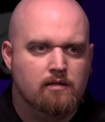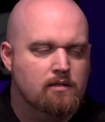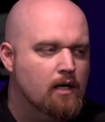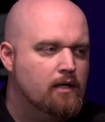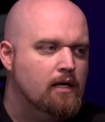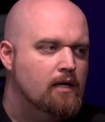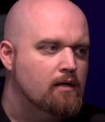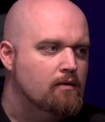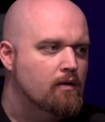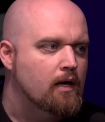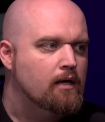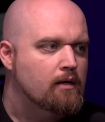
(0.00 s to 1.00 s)
Kentucky,
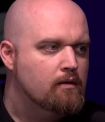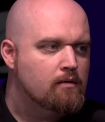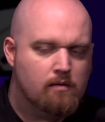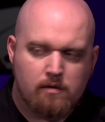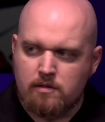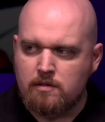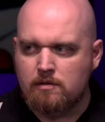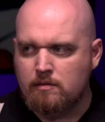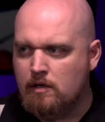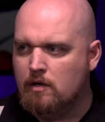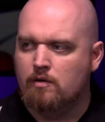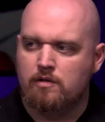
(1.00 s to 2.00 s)
like there's
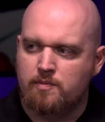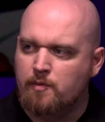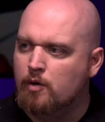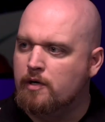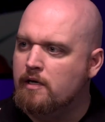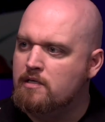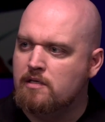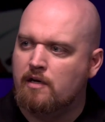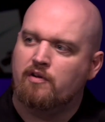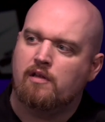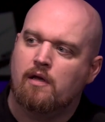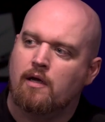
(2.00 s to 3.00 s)
you know the Smokies and
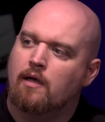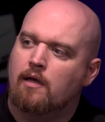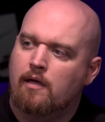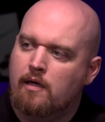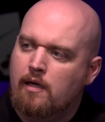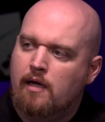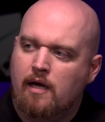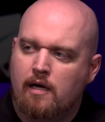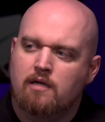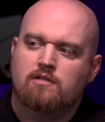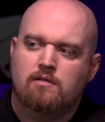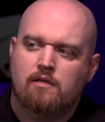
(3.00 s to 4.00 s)
everything. It
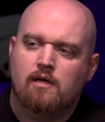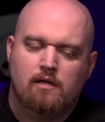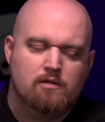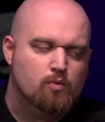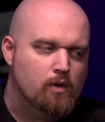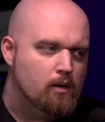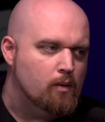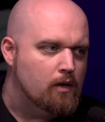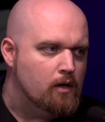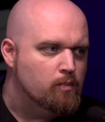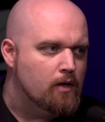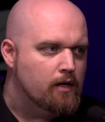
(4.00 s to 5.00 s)
is it is really
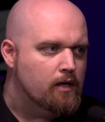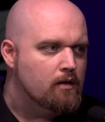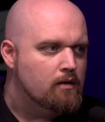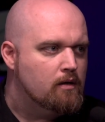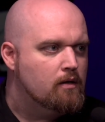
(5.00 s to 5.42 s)
really pretty. It is